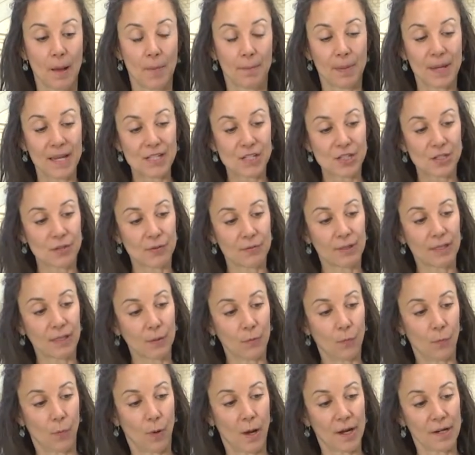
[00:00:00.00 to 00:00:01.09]
Peaches are really
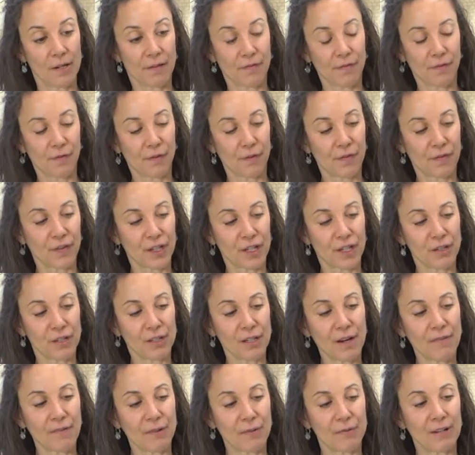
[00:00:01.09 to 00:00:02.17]
wonderful for you. You
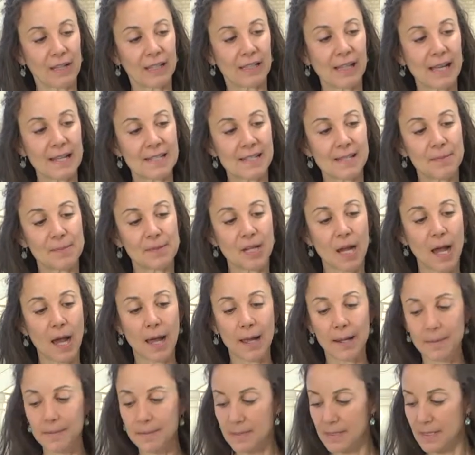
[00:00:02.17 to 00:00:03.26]
don't even realize
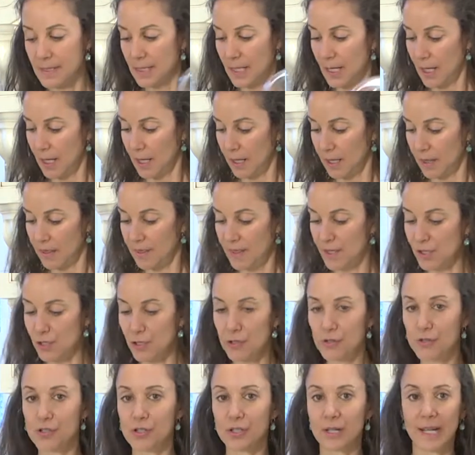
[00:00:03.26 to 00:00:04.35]
sometimes the
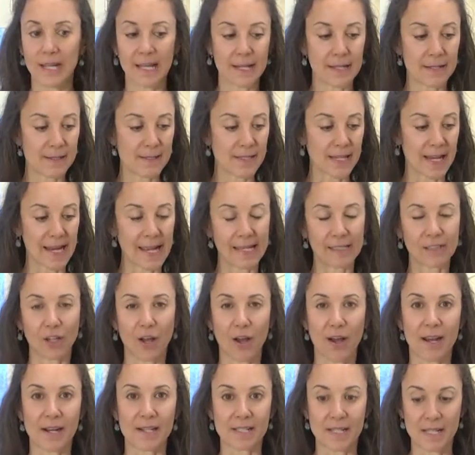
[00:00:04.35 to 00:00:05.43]
nutrients and
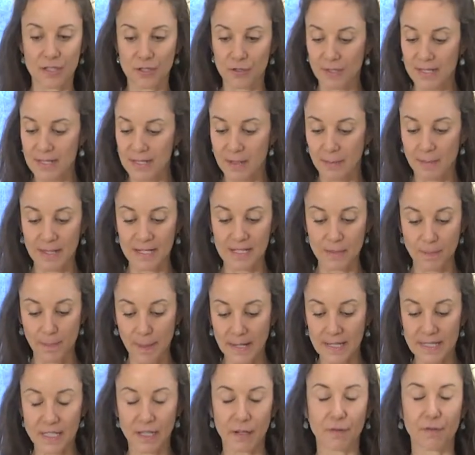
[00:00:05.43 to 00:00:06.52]
antioxidants are in some of these
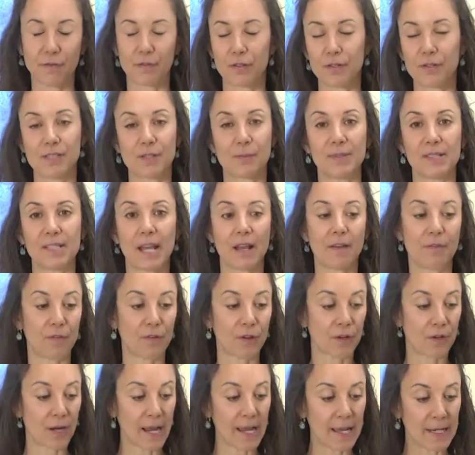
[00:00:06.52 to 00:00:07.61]
basic fruits that we take for
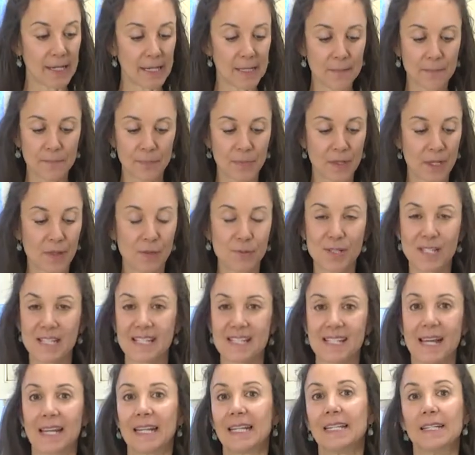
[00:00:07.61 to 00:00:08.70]
granted. There was a
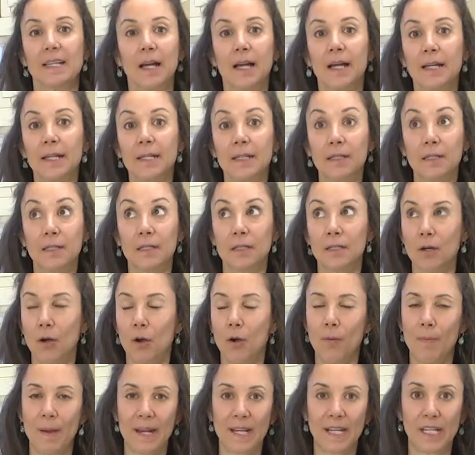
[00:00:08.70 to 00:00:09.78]
study done,
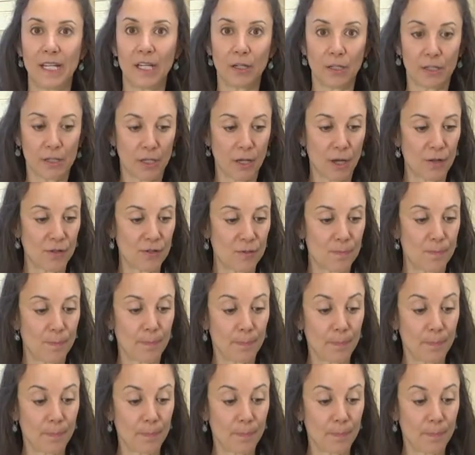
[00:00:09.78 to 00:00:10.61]
about a year ago.